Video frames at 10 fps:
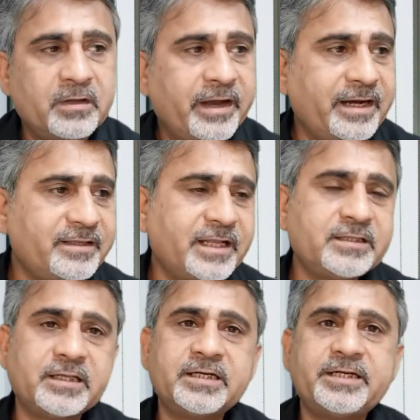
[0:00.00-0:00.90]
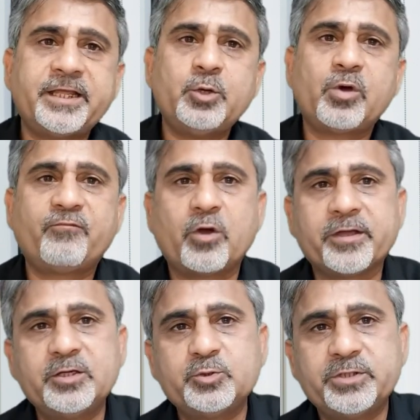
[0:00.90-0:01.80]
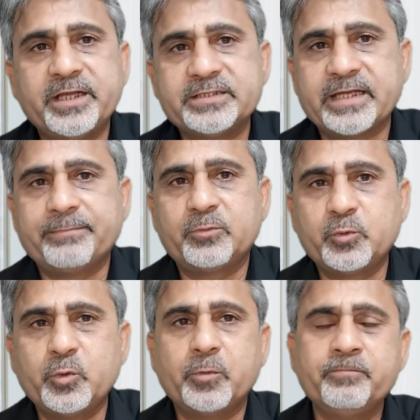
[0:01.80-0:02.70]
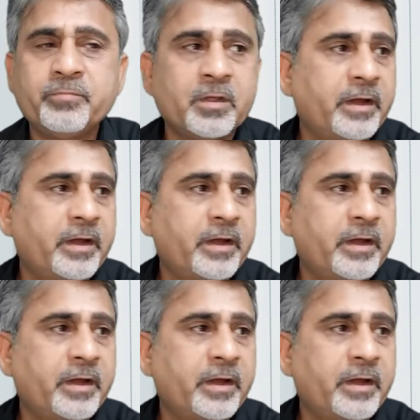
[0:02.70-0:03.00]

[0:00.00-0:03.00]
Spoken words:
and then third day you are walking to the exam room,